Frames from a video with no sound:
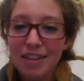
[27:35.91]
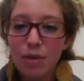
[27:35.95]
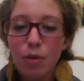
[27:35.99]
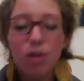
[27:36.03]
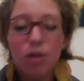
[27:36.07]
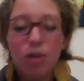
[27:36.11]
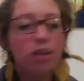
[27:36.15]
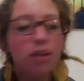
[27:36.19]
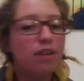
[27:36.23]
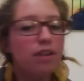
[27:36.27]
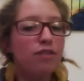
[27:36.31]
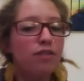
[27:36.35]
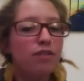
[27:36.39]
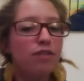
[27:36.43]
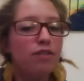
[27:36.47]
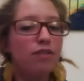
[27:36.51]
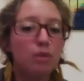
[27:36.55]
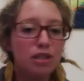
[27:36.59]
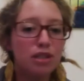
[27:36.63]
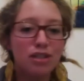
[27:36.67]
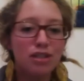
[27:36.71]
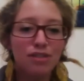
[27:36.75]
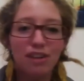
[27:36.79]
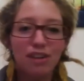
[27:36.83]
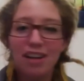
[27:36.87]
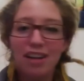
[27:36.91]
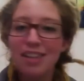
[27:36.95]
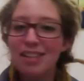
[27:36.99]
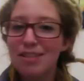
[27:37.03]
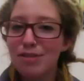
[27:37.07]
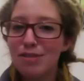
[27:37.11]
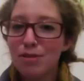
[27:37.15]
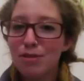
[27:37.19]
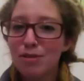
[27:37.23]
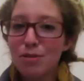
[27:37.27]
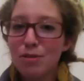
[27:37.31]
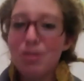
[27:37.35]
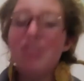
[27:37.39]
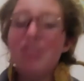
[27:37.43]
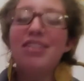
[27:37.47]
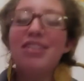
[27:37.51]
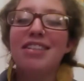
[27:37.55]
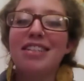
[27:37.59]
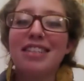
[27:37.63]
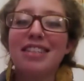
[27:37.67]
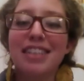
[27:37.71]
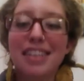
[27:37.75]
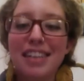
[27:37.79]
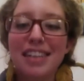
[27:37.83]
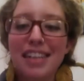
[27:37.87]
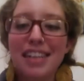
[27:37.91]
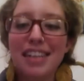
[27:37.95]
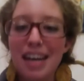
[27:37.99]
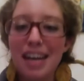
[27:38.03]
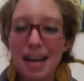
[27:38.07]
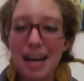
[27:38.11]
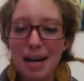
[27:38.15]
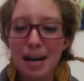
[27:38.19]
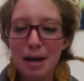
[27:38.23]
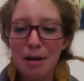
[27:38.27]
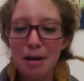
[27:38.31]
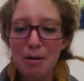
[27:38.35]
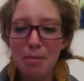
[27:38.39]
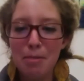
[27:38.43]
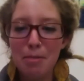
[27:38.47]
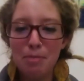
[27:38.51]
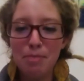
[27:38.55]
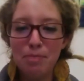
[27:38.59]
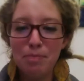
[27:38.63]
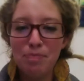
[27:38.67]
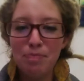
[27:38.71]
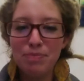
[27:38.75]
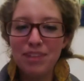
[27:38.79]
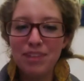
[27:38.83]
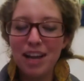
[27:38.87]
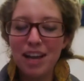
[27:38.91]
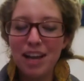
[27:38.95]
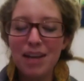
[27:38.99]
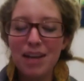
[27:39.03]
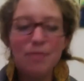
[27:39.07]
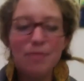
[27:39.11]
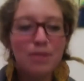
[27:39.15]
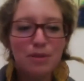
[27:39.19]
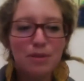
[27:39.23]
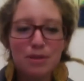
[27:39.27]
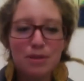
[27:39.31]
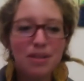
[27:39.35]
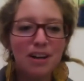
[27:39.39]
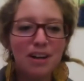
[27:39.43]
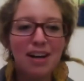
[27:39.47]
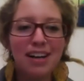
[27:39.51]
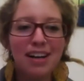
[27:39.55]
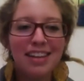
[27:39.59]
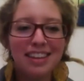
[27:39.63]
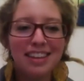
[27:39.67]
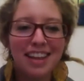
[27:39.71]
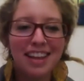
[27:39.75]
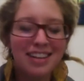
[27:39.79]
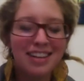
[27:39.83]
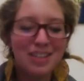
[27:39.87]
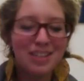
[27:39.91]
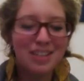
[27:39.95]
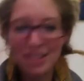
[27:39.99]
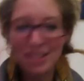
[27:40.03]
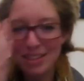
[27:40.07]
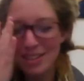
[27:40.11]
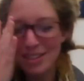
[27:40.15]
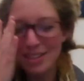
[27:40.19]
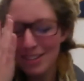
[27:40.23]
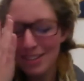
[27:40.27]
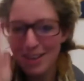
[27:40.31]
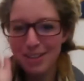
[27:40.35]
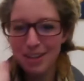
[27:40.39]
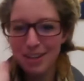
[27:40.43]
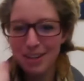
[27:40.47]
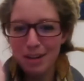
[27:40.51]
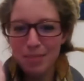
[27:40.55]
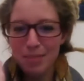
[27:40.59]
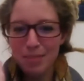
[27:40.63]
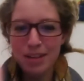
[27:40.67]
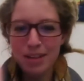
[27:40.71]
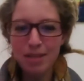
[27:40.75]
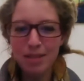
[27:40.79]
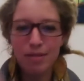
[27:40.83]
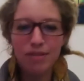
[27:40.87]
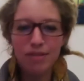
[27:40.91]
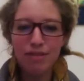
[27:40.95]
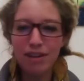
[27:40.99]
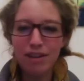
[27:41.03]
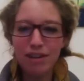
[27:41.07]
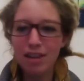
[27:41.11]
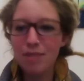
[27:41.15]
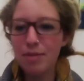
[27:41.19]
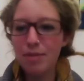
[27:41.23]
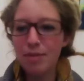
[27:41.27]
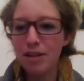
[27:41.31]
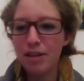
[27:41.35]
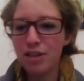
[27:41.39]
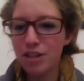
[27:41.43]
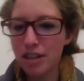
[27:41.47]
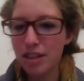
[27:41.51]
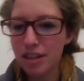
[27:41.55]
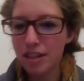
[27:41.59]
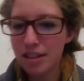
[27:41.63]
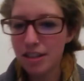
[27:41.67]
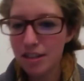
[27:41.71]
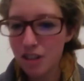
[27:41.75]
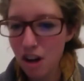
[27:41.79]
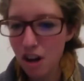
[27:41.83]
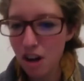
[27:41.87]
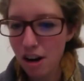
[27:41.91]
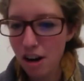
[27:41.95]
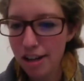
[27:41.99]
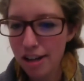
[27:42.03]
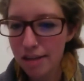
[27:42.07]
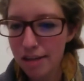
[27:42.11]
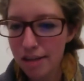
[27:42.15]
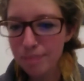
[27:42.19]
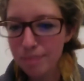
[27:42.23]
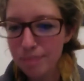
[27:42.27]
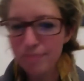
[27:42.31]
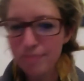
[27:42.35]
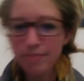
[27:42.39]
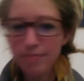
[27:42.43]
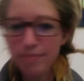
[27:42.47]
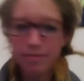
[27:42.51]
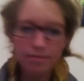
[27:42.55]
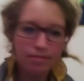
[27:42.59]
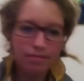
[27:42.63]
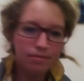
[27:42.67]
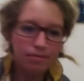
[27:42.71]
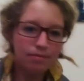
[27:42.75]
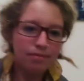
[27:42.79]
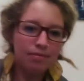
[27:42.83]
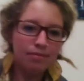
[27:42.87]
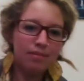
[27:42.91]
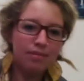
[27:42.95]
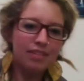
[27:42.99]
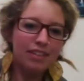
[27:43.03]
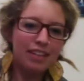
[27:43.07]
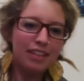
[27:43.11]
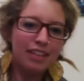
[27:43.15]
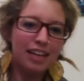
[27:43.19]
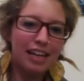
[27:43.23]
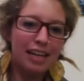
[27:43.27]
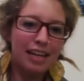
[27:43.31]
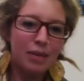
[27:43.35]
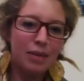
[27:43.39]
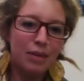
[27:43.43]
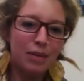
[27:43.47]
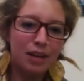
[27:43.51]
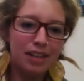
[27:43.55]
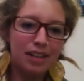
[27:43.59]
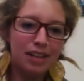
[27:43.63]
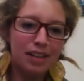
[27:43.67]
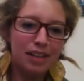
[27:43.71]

Or if you have a question for us, of course. I'm so sorry. That just dawned on me that we forgot to mention it. Sorry. Anyway.